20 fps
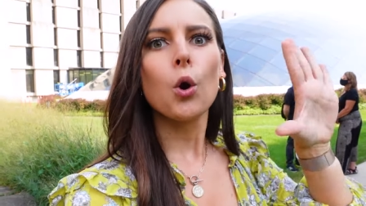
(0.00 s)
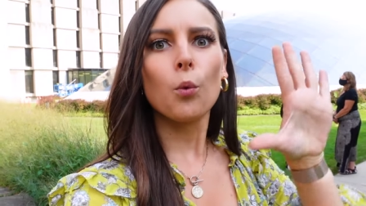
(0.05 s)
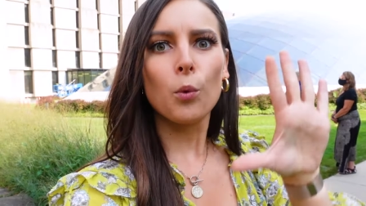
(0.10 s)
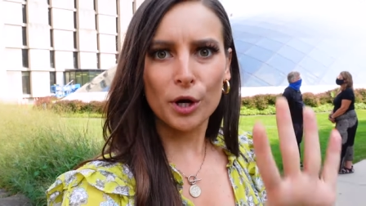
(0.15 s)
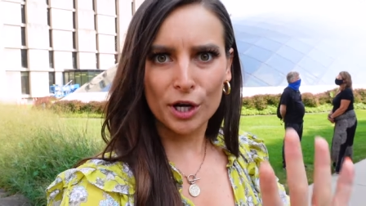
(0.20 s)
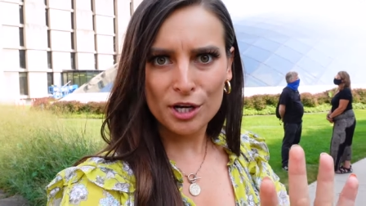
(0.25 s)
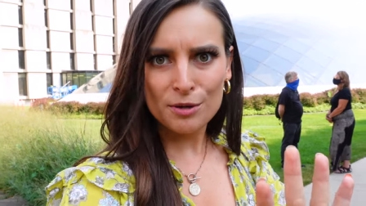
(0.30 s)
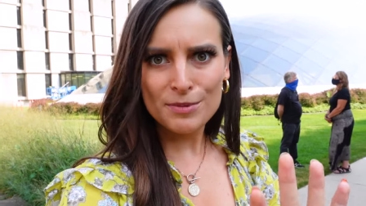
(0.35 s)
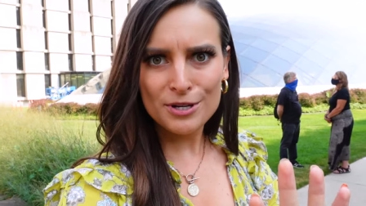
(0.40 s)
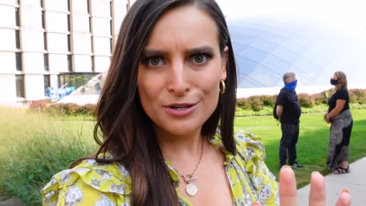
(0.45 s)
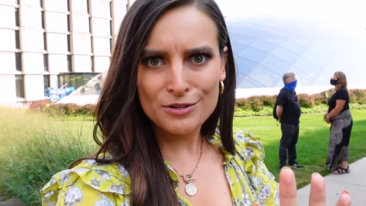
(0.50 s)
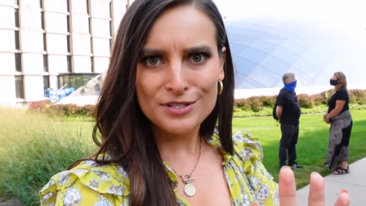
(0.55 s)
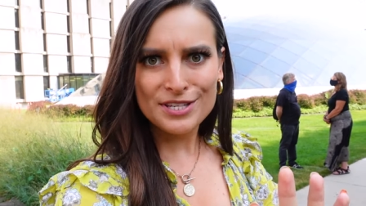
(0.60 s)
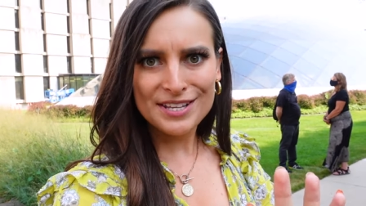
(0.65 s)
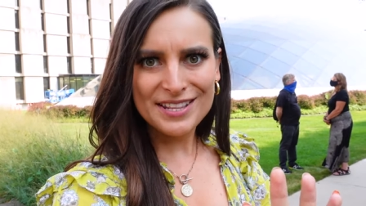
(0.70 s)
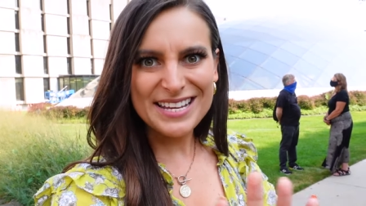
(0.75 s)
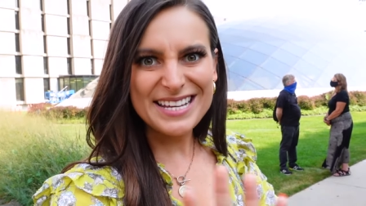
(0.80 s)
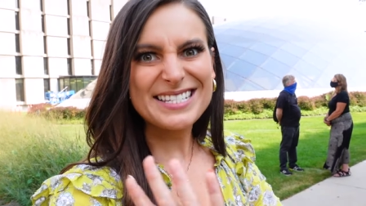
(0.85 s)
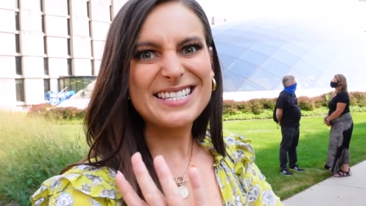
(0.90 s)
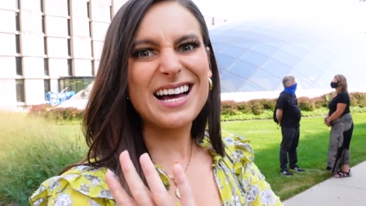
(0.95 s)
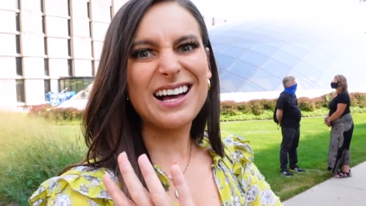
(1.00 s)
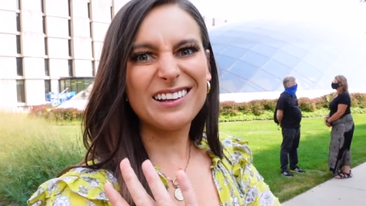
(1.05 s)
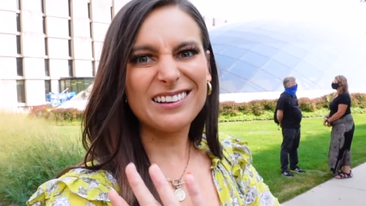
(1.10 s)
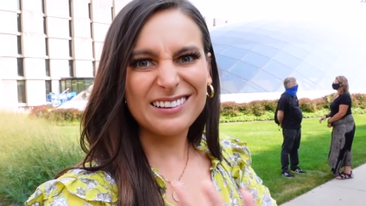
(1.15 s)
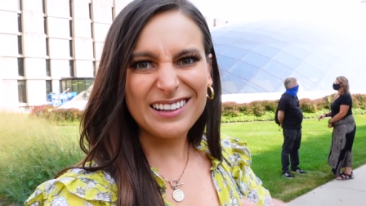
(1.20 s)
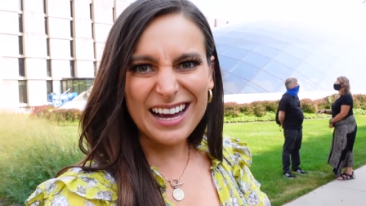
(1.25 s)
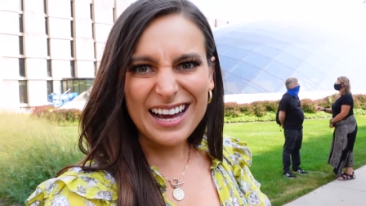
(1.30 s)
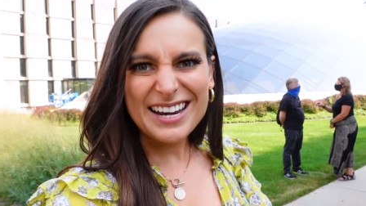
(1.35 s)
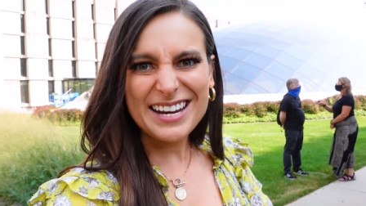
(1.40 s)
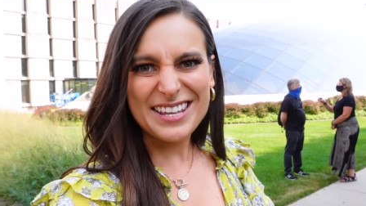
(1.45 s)
We're gonna be using these a
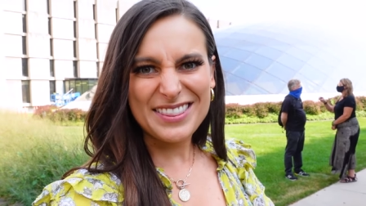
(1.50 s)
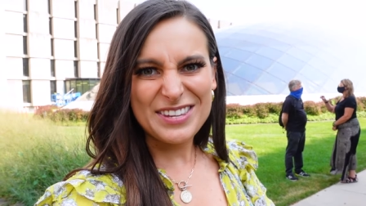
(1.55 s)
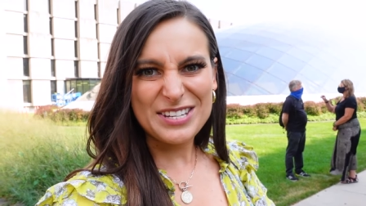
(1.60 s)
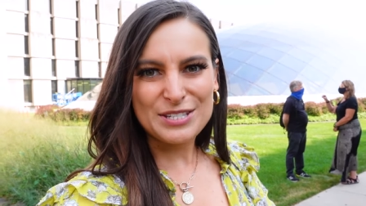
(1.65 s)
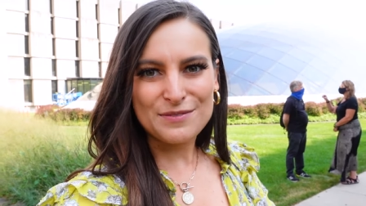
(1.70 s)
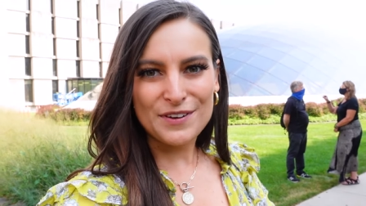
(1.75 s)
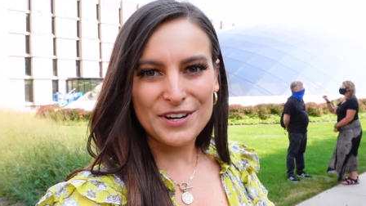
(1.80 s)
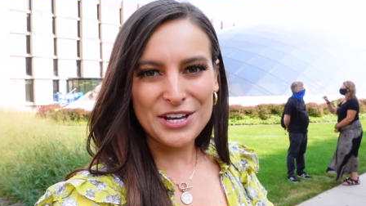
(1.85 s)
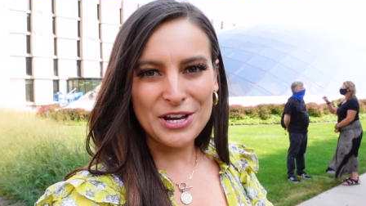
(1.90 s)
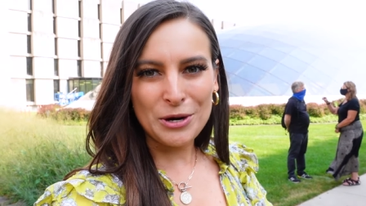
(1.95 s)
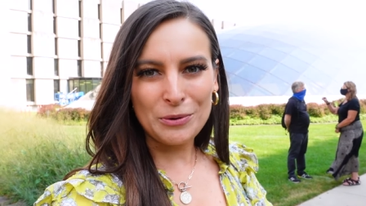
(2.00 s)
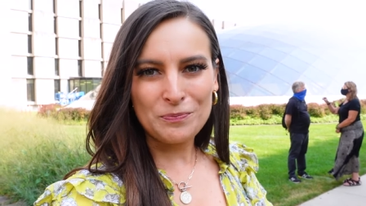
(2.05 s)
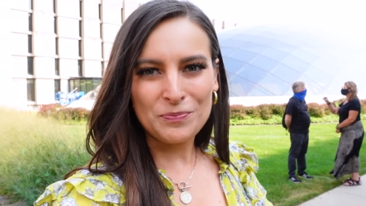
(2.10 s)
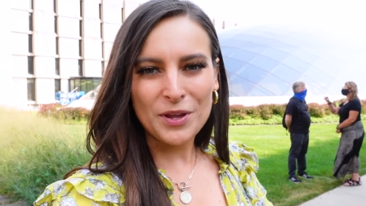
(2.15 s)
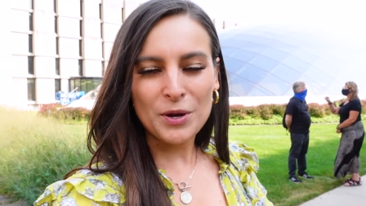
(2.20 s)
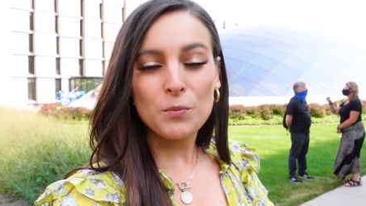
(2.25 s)
lot in this video.